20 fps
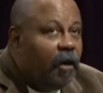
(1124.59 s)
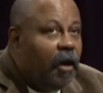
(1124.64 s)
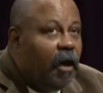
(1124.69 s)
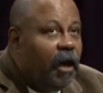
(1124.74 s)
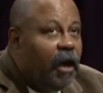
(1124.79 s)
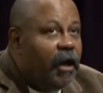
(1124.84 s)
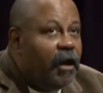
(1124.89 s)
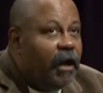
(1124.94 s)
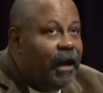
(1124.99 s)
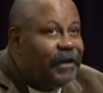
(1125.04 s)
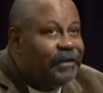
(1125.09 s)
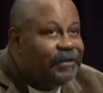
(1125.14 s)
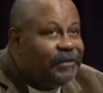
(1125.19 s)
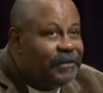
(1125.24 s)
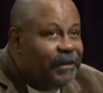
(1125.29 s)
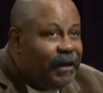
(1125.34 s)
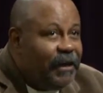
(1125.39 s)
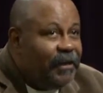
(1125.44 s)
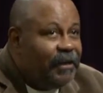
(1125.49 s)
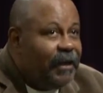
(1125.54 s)
And I
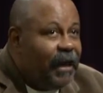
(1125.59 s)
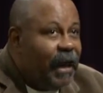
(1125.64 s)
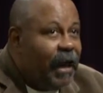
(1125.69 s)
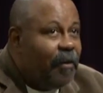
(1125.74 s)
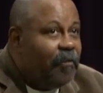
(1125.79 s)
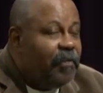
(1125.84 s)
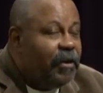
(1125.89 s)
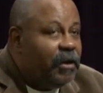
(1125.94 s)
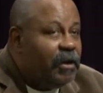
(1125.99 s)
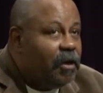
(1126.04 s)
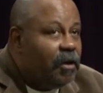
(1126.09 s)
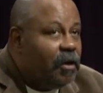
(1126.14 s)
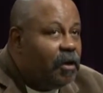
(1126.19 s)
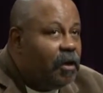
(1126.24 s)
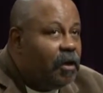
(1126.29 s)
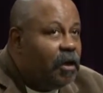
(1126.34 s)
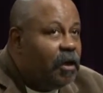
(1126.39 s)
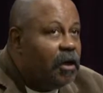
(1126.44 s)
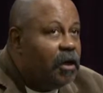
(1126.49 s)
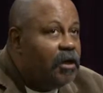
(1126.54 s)
say that
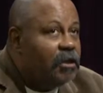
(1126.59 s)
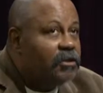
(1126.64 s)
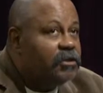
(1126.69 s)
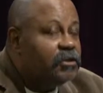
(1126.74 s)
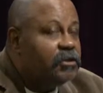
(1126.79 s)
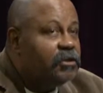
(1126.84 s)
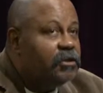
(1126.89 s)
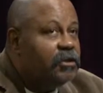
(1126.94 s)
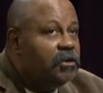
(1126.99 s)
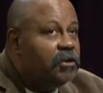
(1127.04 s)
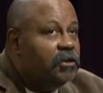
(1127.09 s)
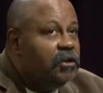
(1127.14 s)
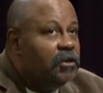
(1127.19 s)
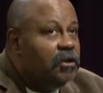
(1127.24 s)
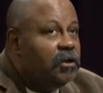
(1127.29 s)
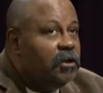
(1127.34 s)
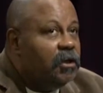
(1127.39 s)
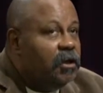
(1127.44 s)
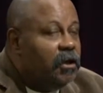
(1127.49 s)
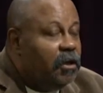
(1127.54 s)
because
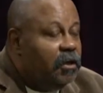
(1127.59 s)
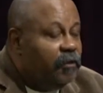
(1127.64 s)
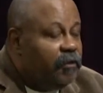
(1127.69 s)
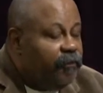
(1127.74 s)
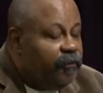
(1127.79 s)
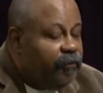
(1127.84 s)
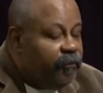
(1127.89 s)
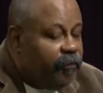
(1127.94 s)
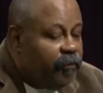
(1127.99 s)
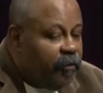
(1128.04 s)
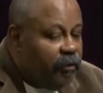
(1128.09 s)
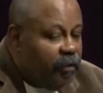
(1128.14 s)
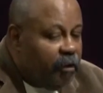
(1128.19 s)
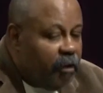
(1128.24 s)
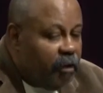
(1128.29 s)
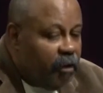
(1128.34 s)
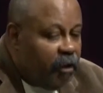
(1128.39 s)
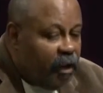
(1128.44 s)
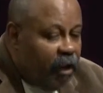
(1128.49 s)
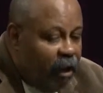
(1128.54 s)
if
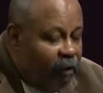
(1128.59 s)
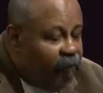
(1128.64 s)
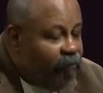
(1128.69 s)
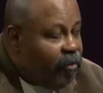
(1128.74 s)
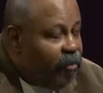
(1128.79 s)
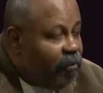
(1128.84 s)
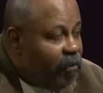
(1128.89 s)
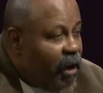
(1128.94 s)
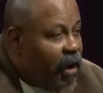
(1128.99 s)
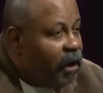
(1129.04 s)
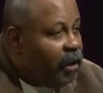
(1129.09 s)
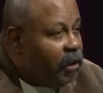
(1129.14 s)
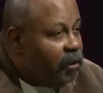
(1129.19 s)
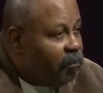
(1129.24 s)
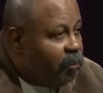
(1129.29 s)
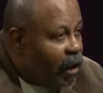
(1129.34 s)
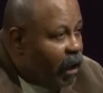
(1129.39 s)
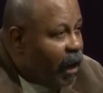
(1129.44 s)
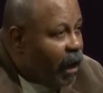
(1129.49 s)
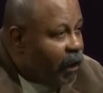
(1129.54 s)
everybody
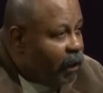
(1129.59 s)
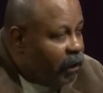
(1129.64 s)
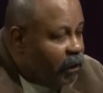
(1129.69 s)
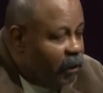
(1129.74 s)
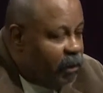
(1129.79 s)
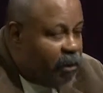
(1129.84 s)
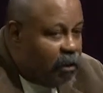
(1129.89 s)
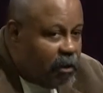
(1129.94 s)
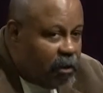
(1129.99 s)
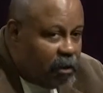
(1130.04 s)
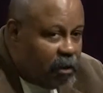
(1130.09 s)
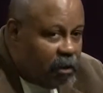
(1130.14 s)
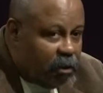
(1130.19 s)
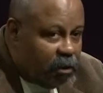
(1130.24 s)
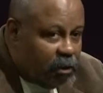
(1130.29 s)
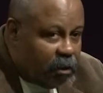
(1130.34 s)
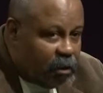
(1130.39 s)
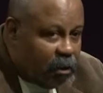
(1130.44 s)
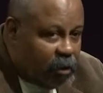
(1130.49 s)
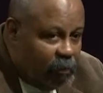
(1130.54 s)
black in the
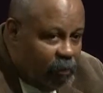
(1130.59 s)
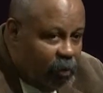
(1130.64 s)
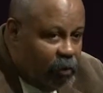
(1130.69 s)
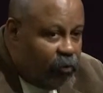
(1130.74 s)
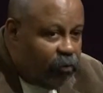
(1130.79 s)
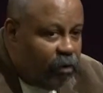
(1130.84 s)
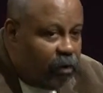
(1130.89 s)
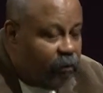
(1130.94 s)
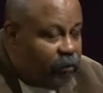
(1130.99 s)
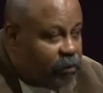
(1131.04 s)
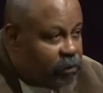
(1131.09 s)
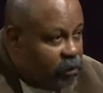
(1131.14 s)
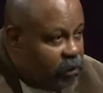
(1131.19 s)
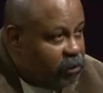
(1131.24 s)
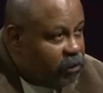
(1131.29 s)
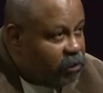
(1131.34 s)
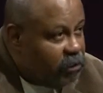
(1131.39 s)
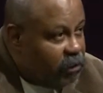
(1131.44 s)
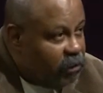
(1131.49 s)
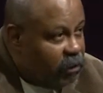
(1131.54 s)
community was
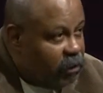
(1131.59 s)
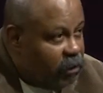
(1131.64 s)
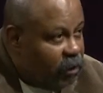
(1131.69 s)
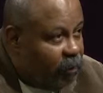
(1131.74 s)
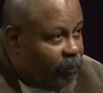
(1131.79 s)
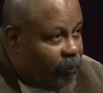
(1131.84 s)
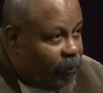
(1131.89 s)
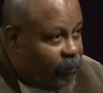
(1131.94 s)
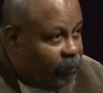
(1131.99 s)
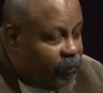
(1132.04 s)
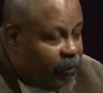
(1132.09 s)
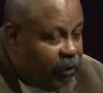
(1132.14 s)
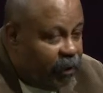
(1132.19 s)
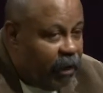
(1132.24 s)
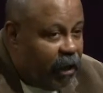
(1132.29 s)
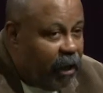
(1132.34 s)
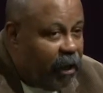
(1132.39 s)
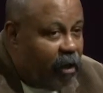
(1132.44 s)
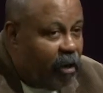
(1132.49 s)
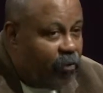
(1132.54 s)
listening to
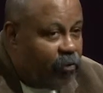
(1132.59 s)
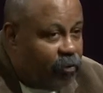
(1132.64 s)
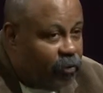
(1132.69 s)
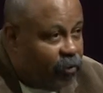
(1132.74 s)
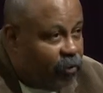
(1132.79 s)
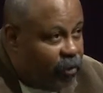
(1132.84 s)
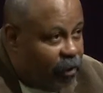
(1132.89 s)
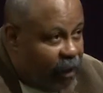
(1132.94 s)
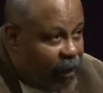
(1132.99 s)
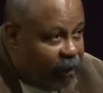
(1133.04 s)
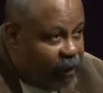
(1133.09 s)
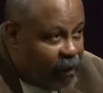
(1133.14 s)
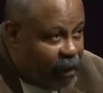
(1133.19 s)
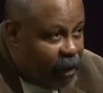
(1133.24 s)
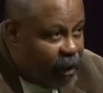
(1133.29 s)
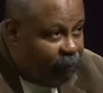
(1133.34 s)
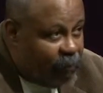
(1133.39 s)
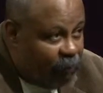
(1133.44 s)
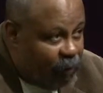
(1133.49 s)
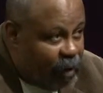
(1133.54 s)
WDAO during that
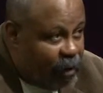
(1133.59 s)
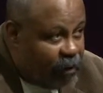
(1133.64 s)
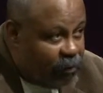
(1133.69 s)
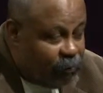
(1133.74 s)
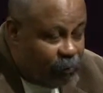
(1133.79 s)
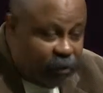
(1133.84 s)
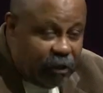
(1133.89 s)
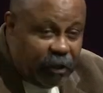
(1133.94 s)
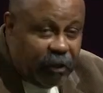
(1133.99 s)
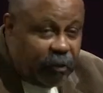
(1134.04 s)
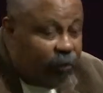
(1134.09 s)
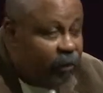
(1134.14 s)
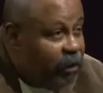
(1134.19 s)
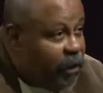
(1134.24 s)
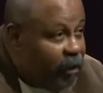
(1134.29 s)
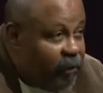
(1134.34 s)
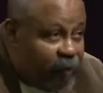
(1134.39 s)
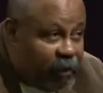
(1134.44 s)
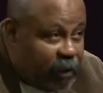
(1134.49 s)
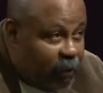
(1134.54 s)
time, the ratings were taken, we
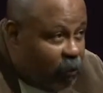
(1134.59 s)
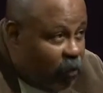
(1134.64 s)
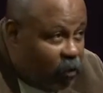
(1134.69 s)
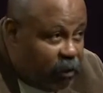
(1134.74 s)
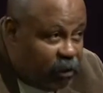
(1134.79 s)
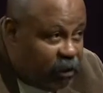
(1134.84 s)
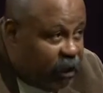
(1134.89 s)
never get more than